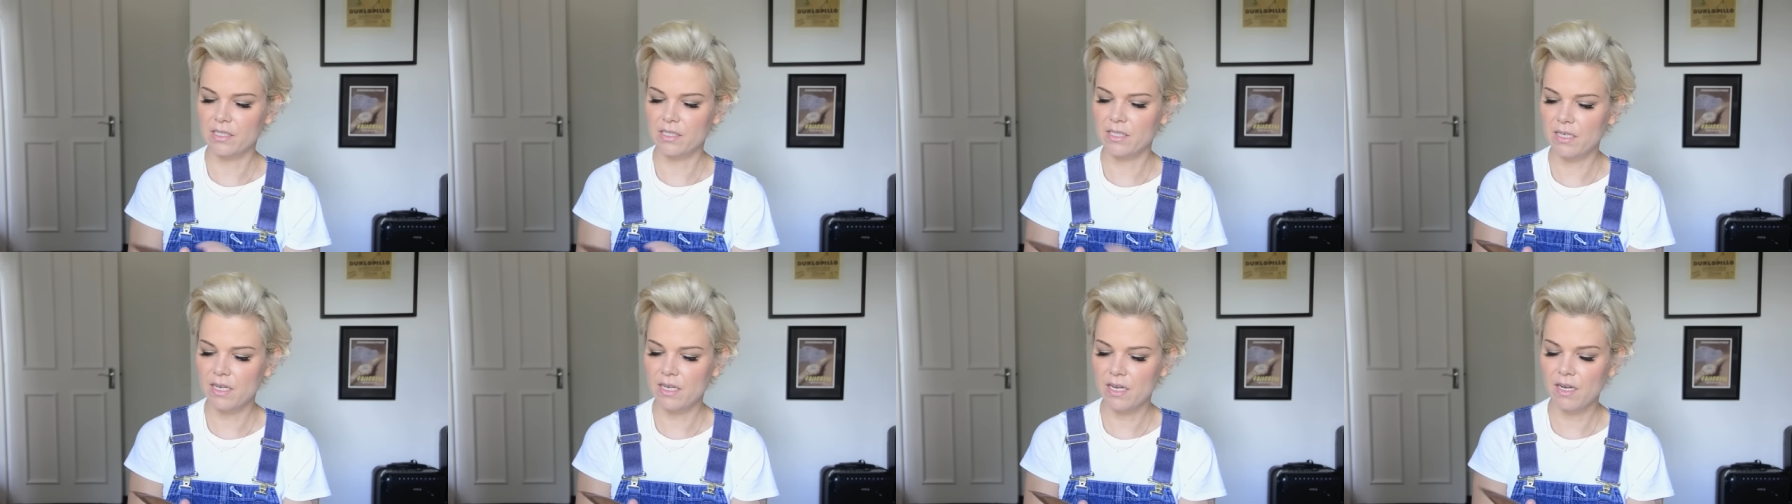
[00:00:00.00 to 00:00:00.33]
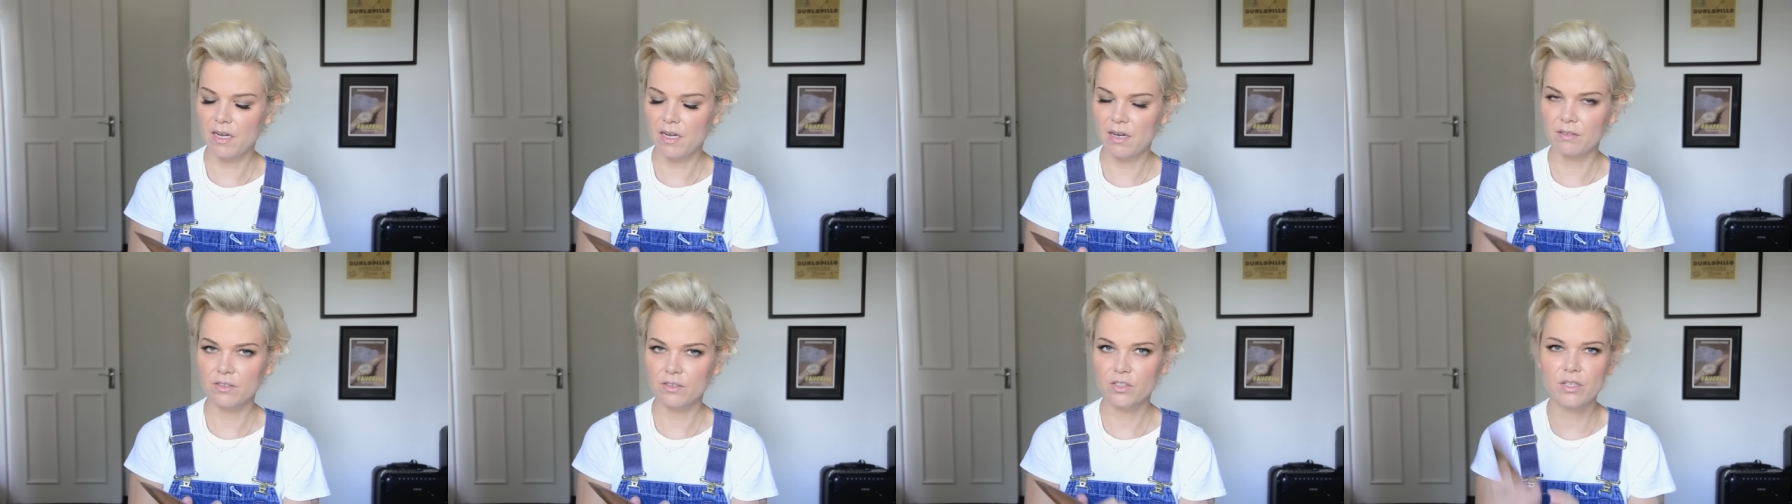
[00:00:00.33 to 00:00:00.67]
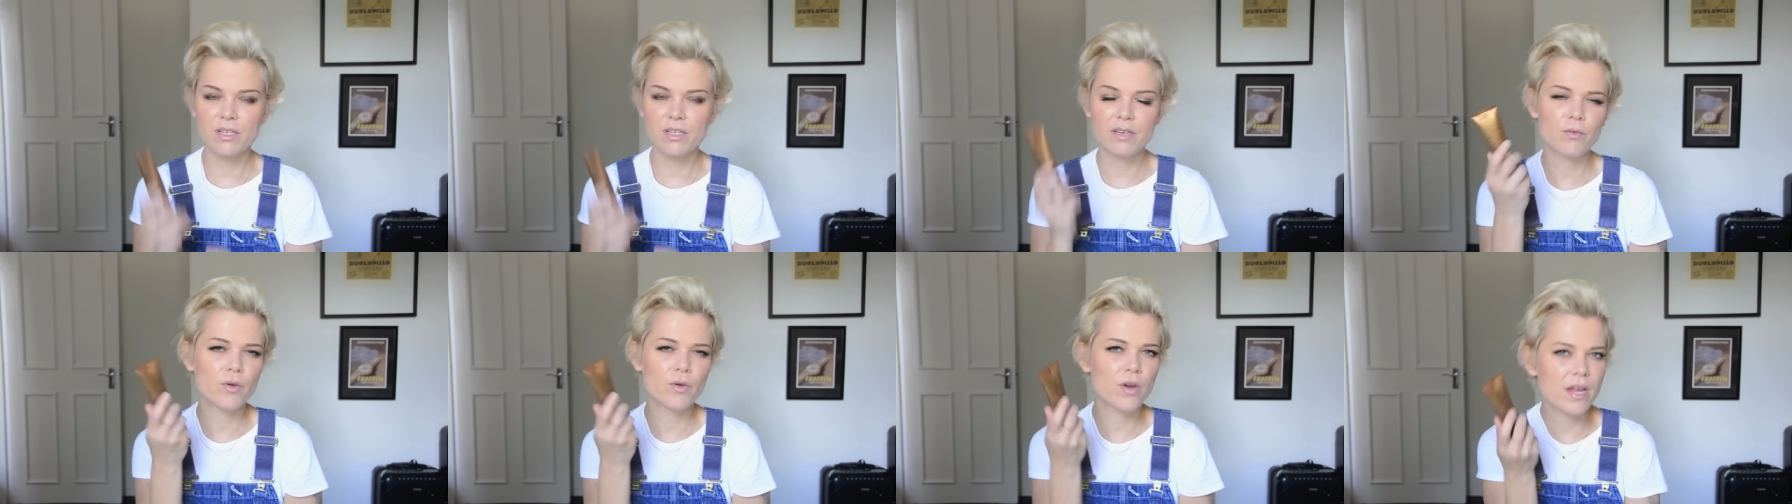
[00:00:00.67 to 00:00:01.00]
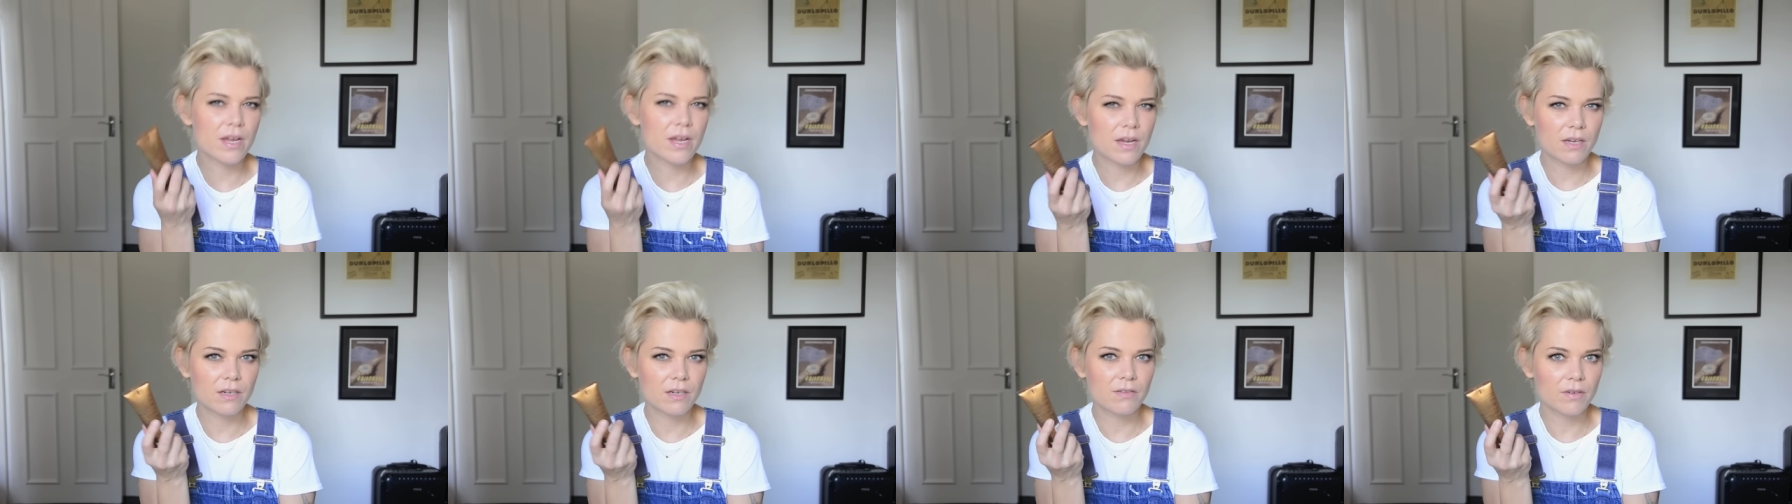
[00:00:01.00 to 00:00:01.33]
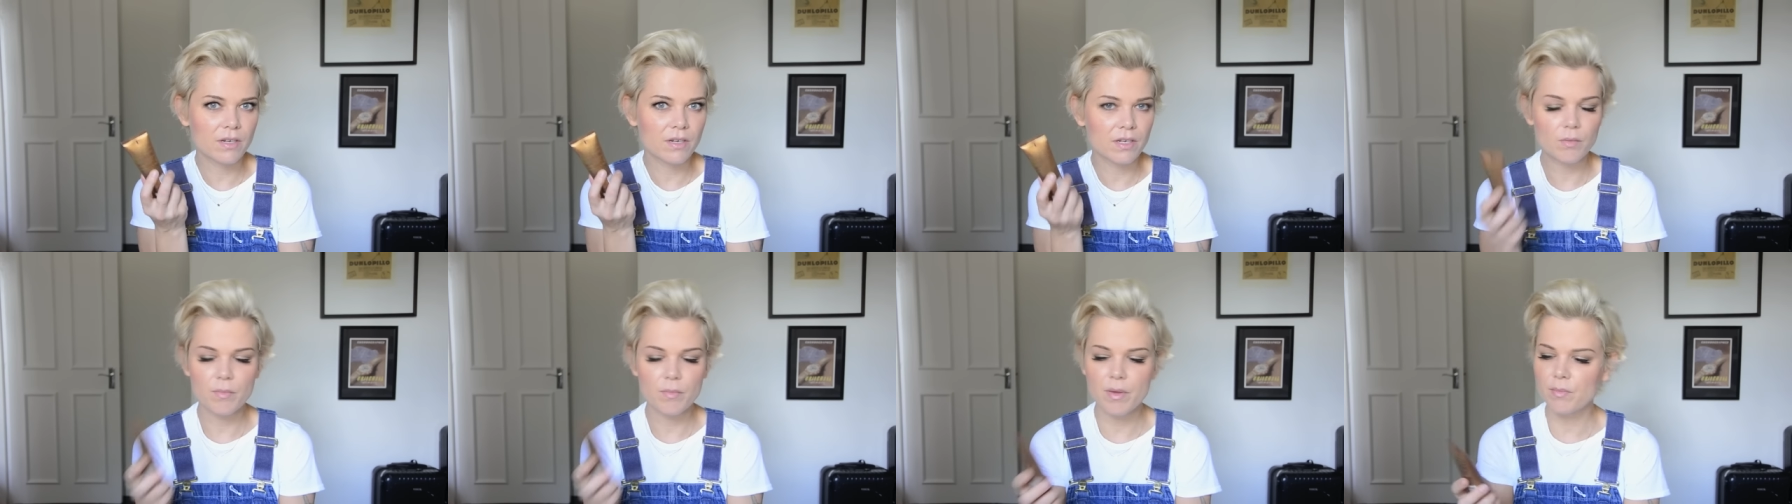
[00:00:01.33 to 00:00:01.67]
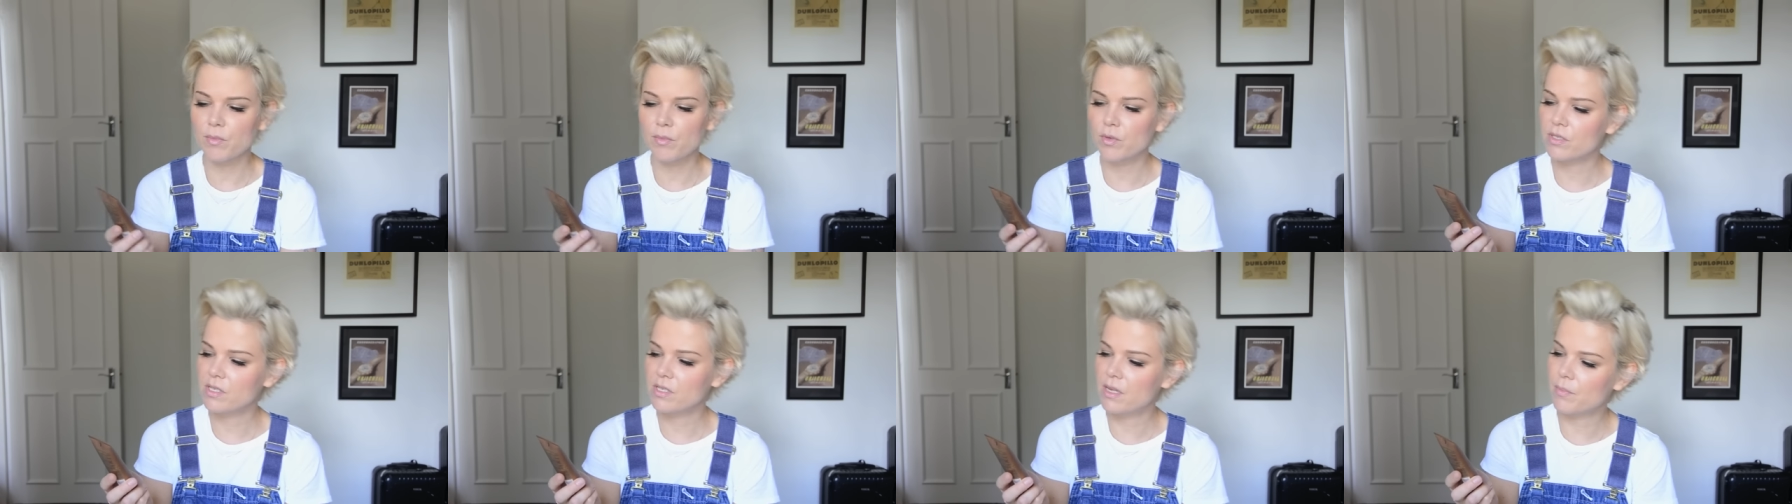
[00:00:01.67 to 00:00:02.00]
to create kind of a little bit
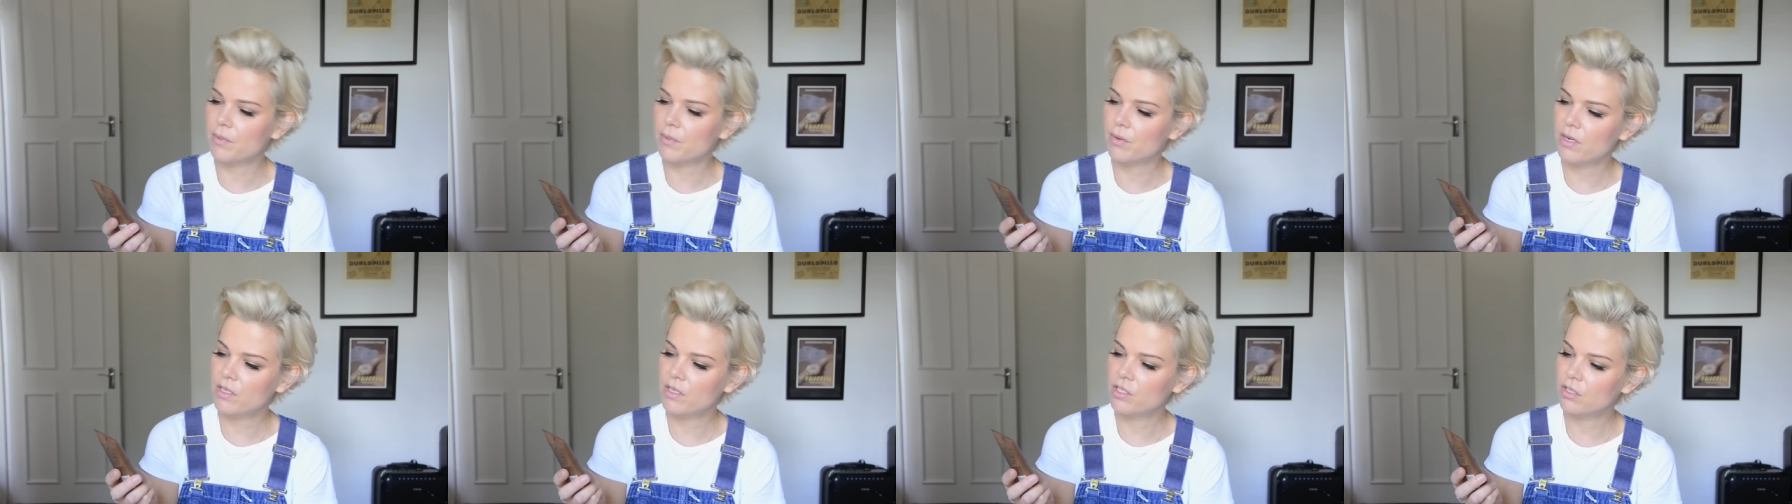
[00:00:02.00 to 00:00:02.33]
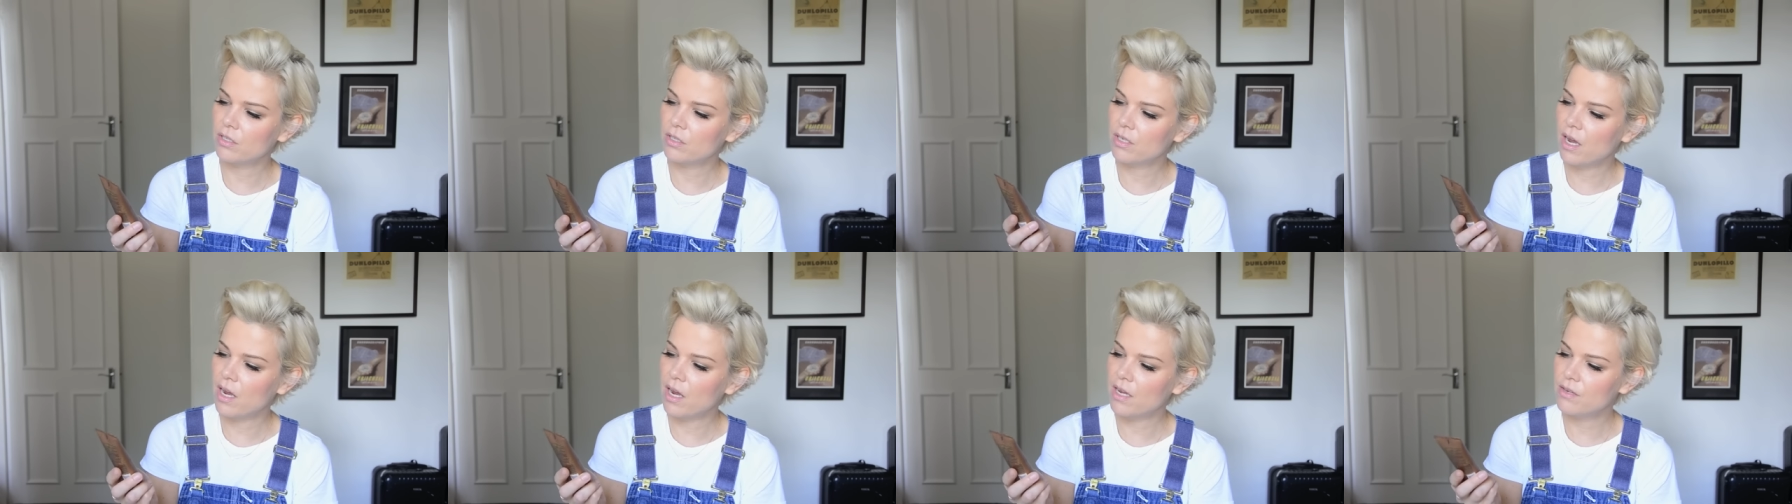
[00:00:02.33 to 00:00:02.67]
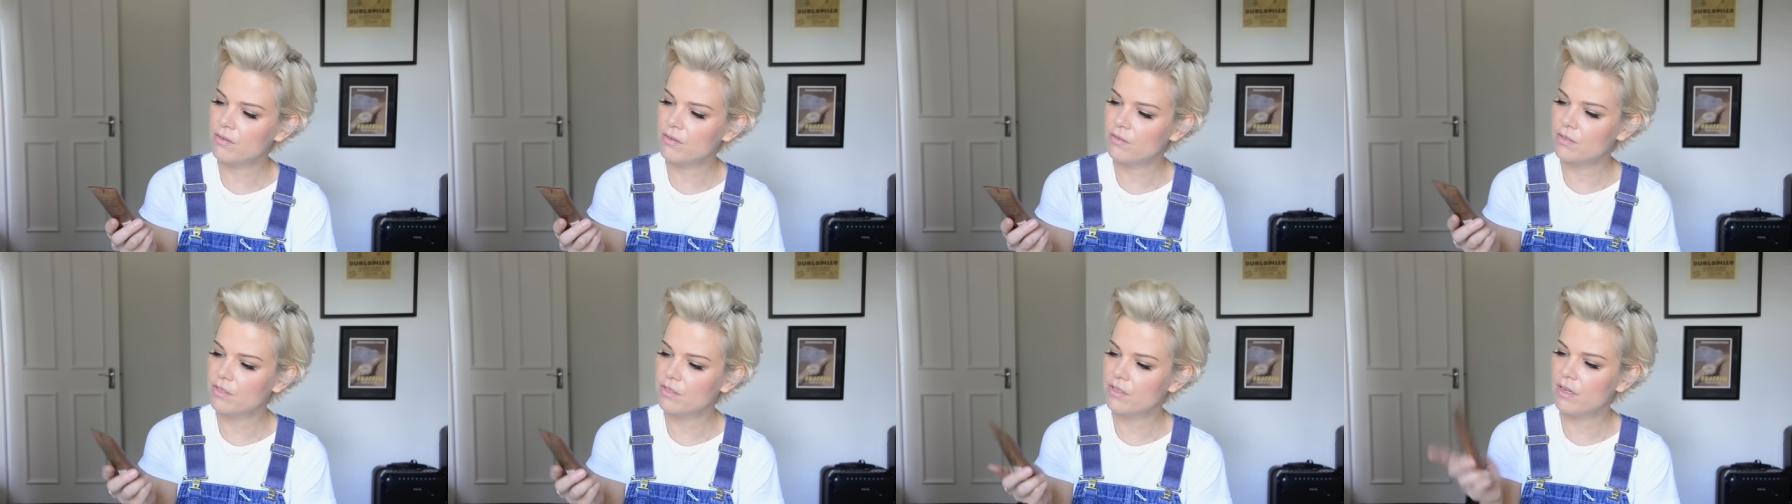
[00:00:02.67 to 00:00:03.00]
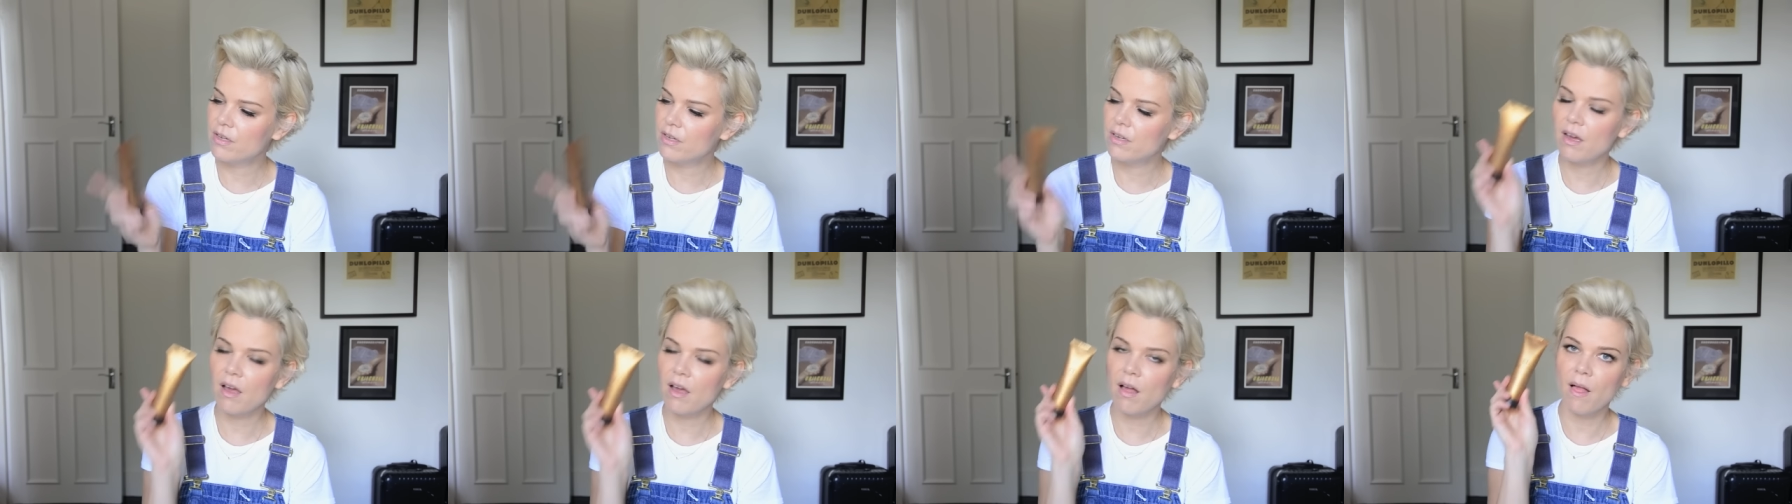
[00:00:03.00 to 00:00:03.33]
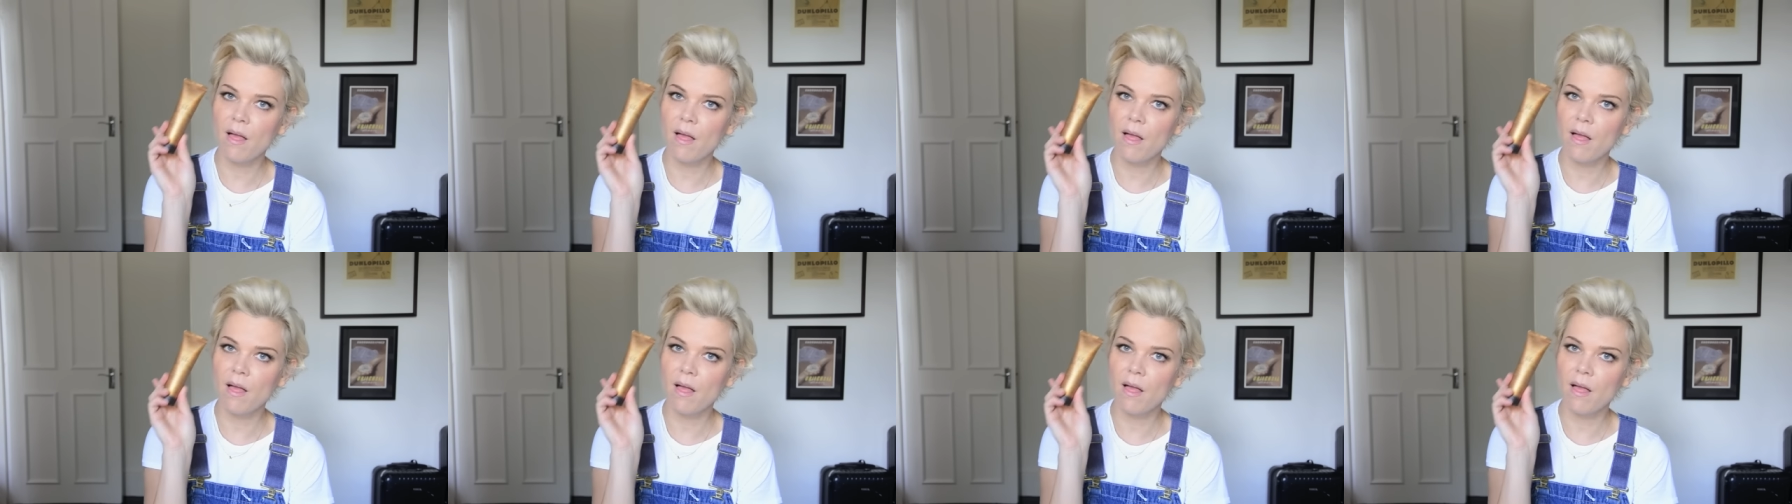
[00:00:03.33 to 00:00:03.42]
more separation, I use the